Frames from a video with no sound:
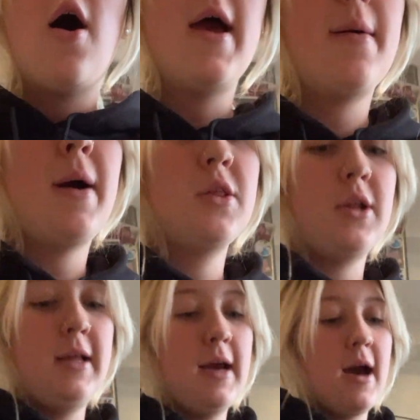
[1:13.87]
am
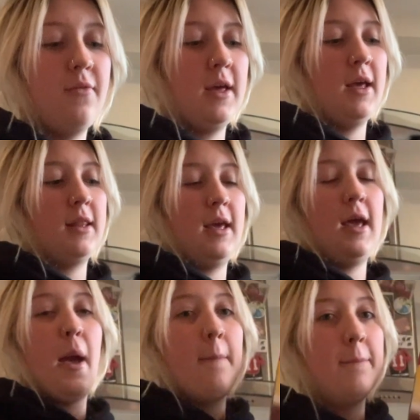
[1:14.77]
actually having the
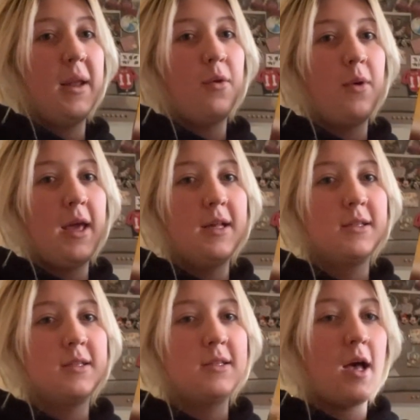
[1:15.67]
mini wheats